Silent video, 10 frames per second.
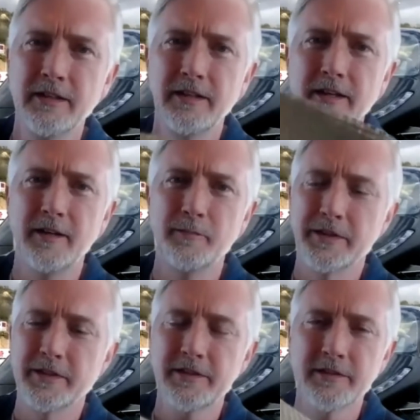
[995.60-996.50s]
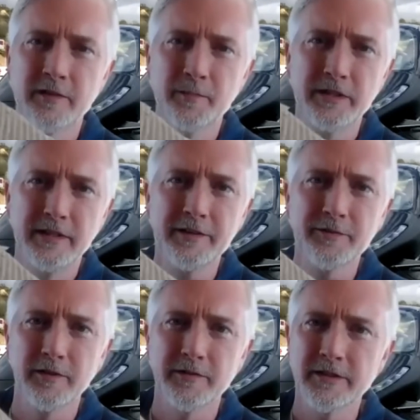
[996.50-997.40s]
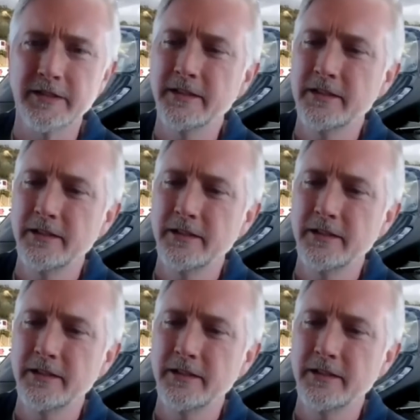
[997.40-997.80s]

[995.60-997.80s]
But this is 100% natural, obviously.